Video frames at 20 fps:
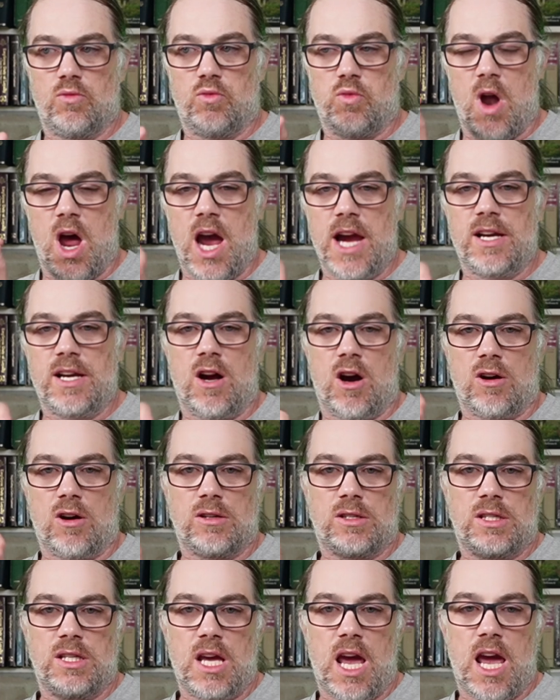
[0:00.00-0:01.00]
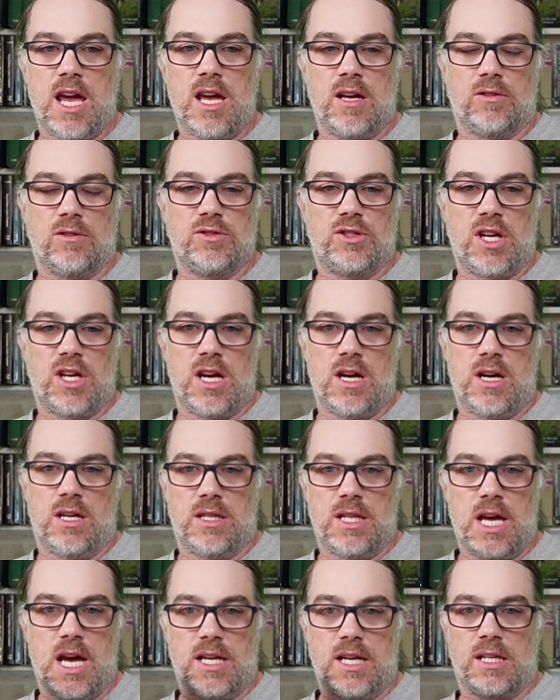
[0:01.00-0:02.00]
Reinhardt, the ALJ
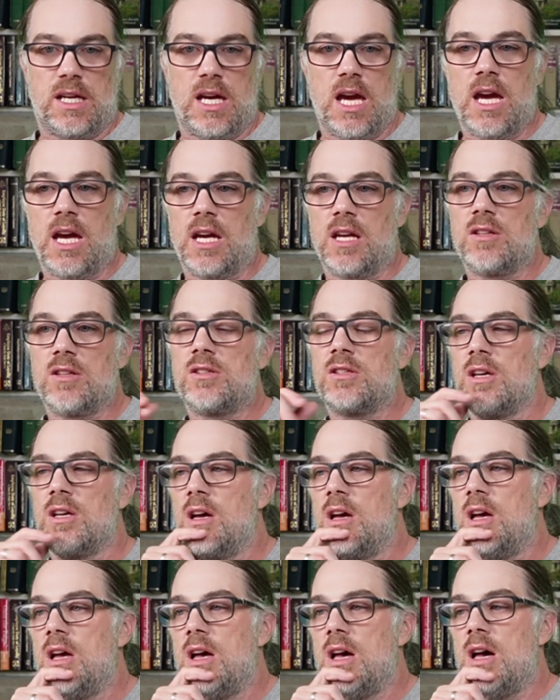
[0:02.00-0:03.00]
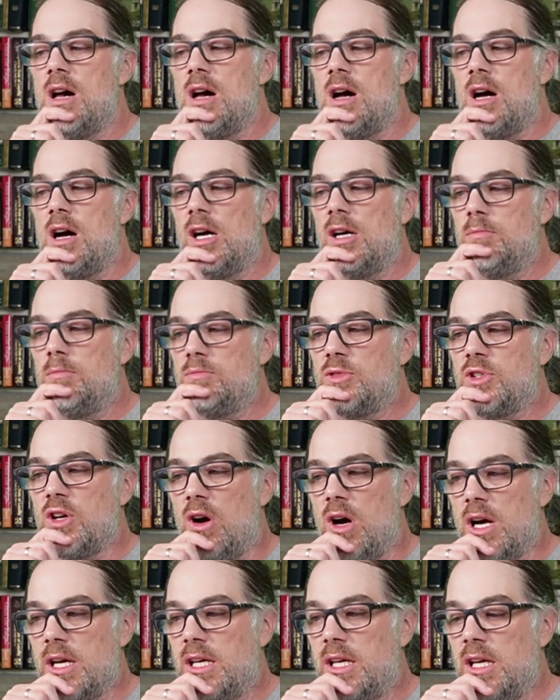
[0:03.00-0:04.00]
on that case,
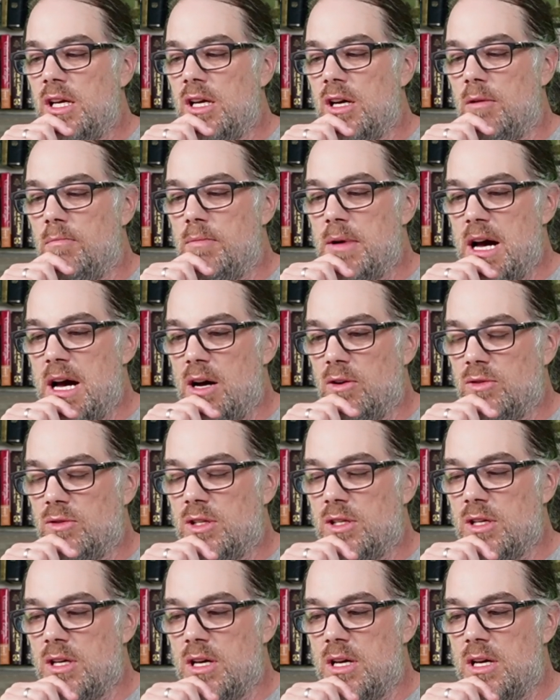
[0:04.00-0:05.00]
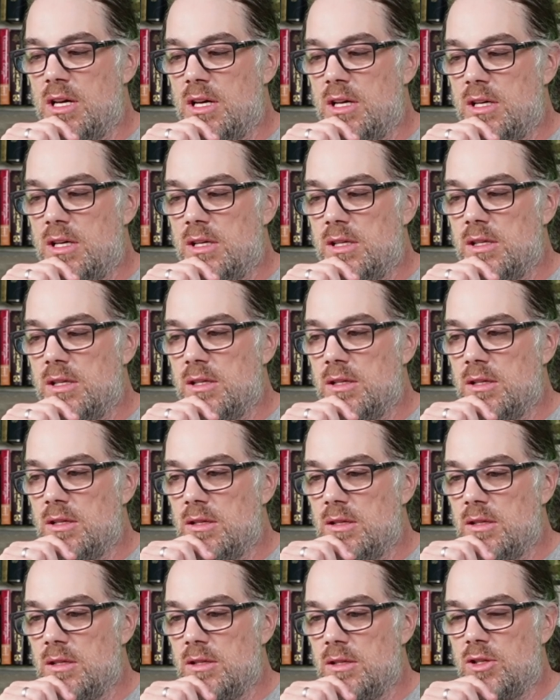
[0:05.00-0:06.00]
talking about
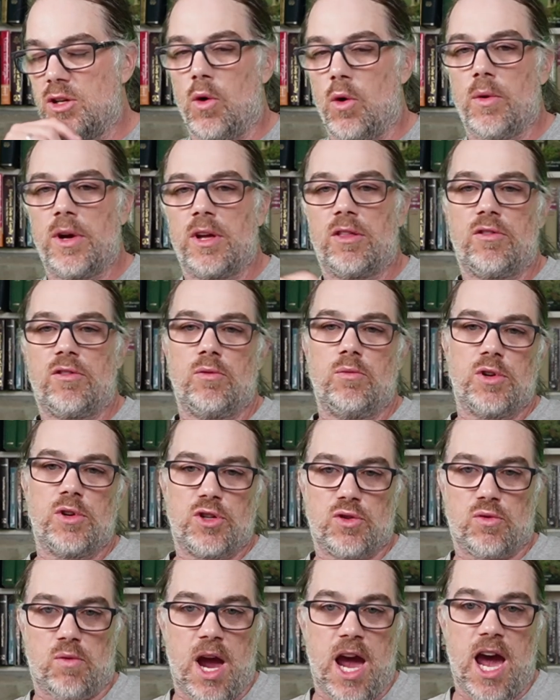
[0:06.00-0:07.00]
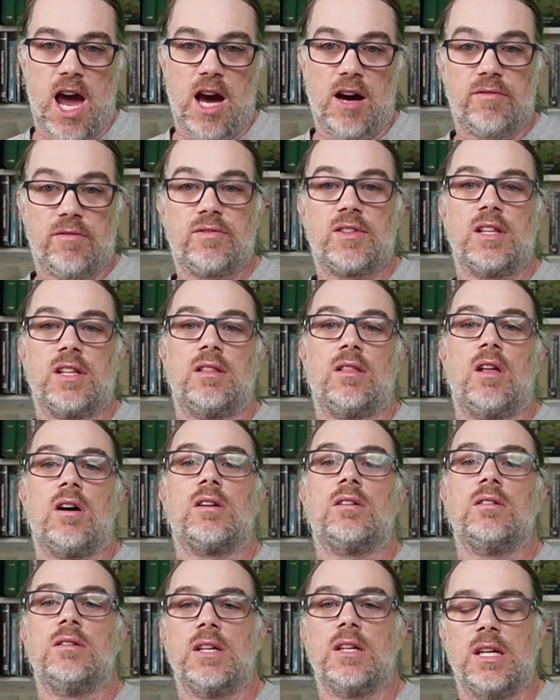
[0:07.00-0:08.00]
going through a draft. And
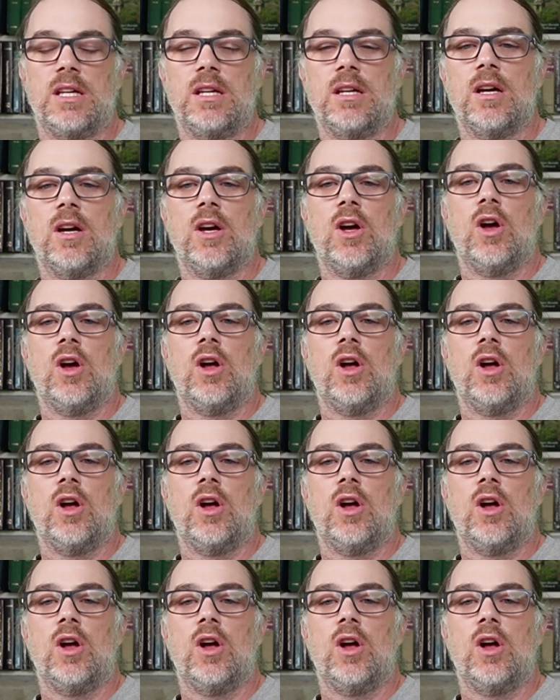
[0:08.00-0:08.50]
luckily,